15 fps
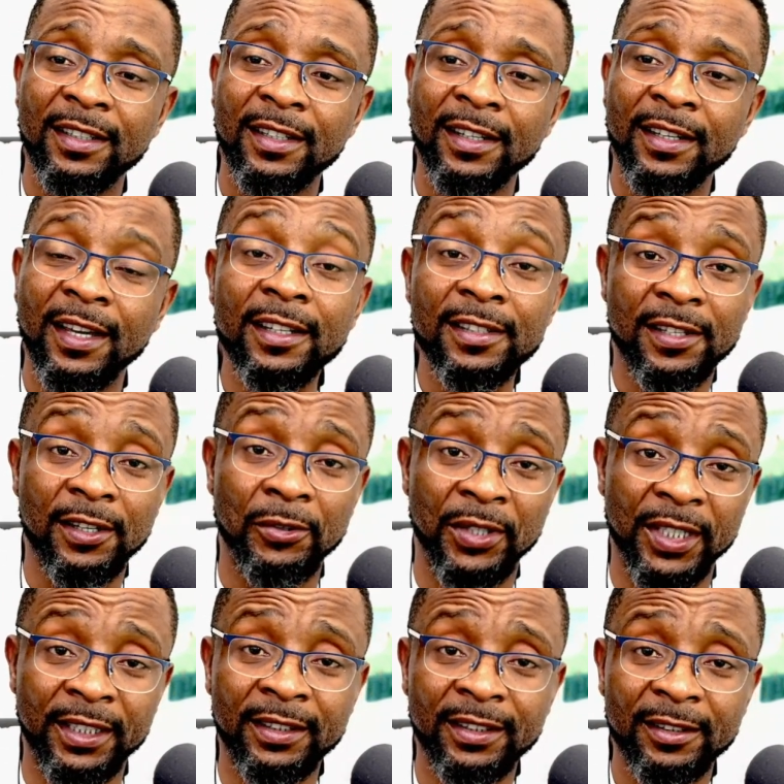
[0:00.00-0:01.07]

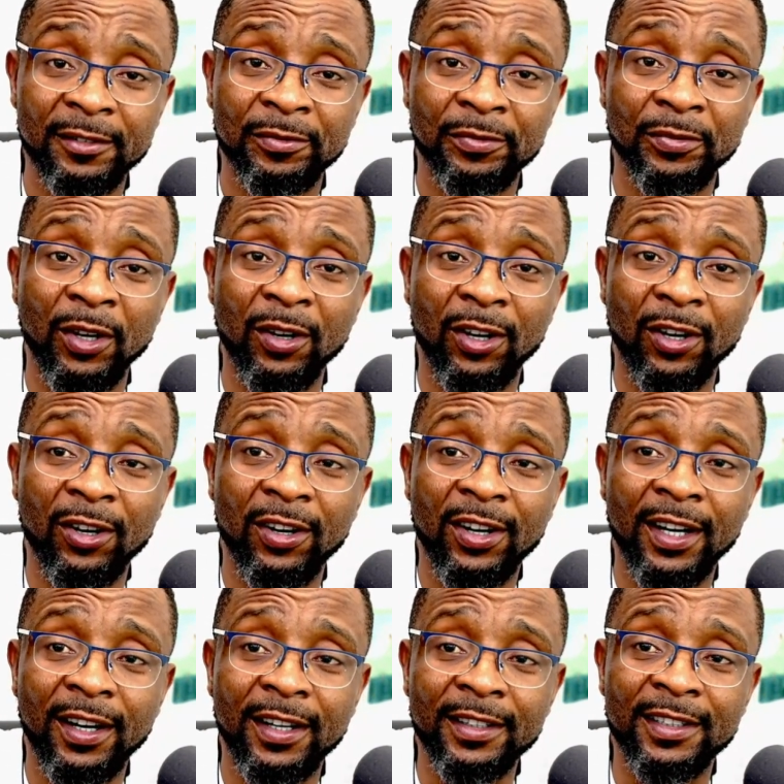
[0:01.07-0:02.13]
catering for
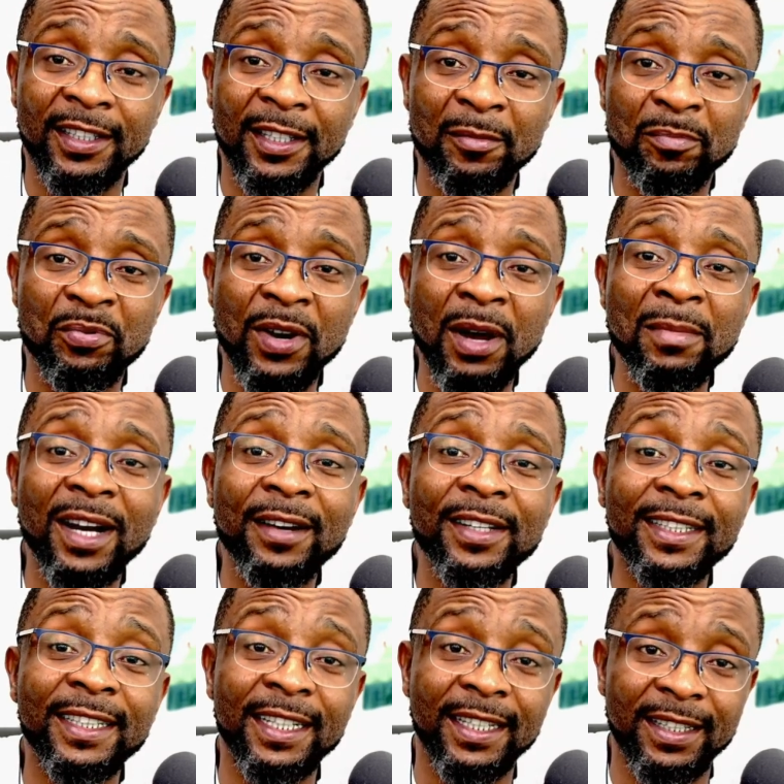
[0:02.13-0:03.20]
the primary
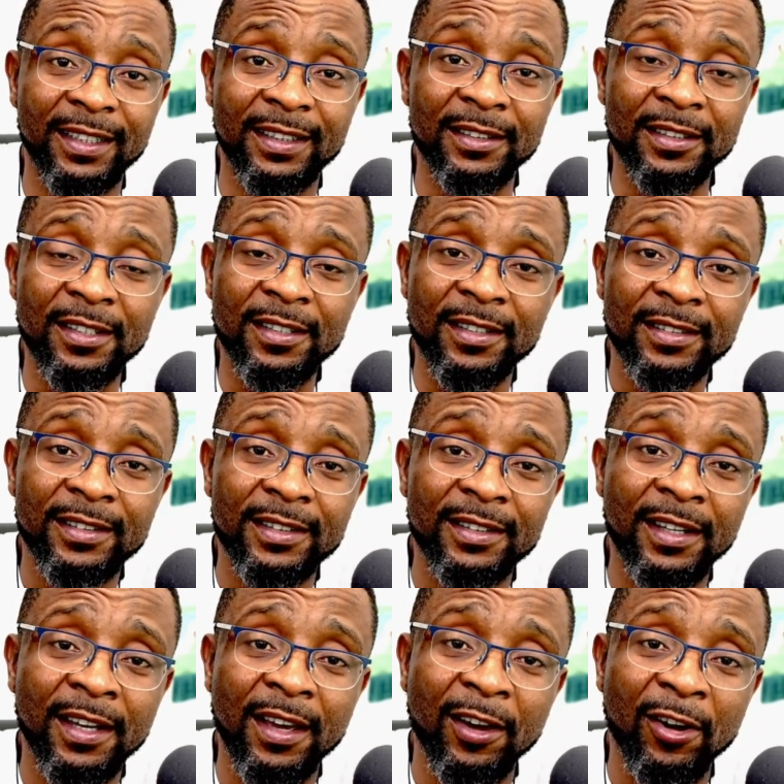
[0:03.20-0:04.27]
needs
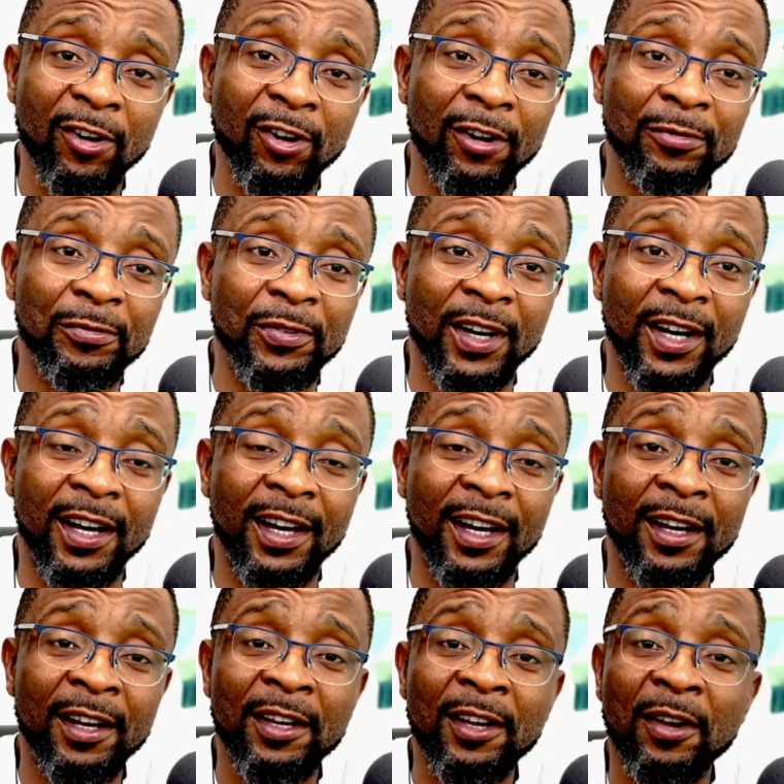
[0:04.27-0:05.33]
of
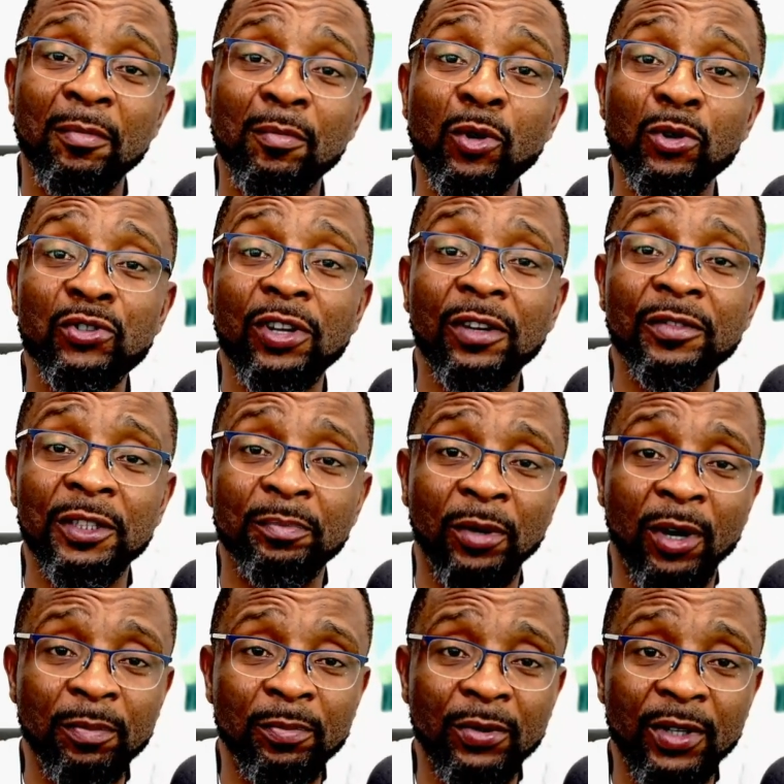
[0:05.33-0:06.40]
most of the
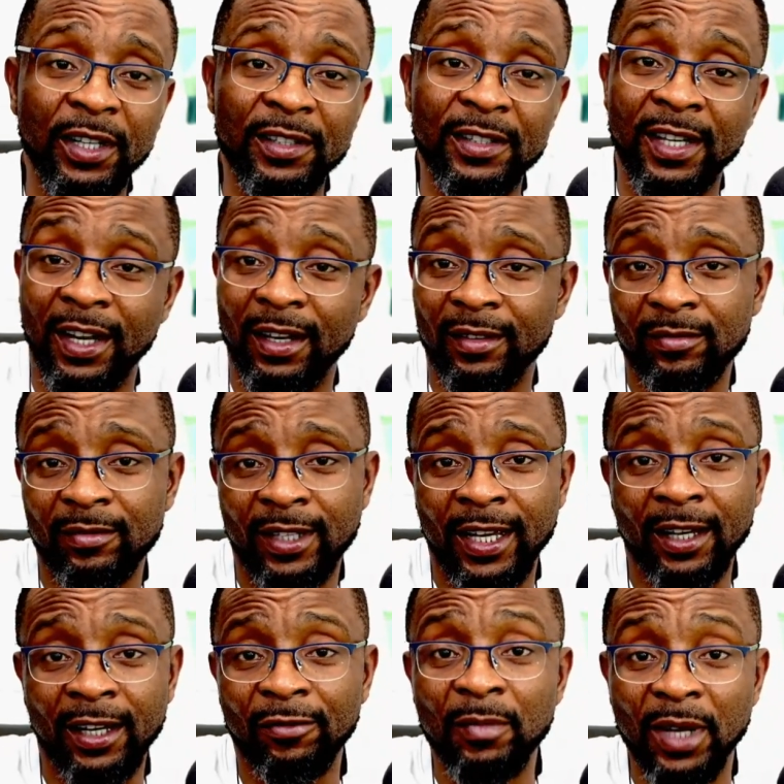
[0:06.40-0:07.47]
populace that
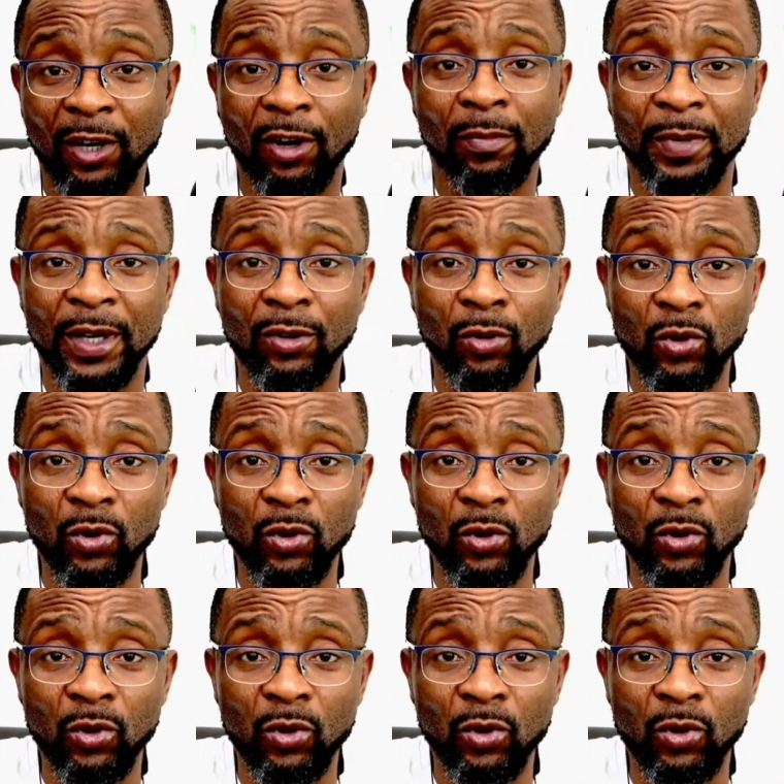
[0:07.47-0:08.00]
kind of make up a whole